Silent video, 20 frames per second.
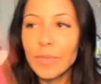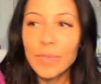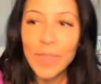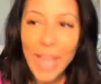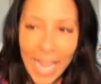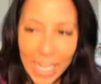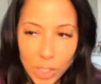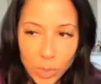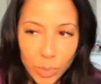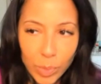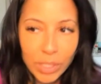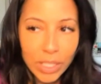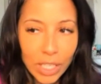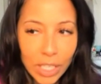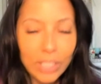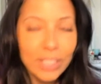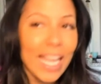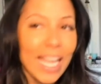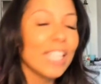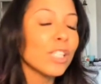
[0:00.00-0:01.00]
That's what
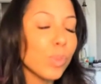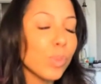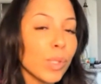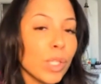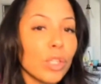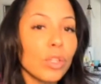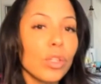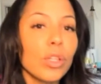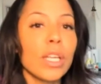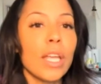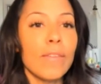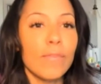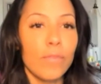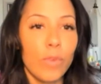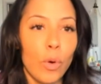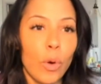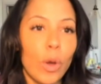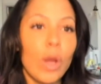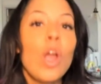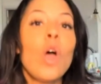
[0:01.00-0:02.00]
they're looking
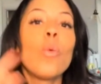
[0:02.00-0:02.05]
for.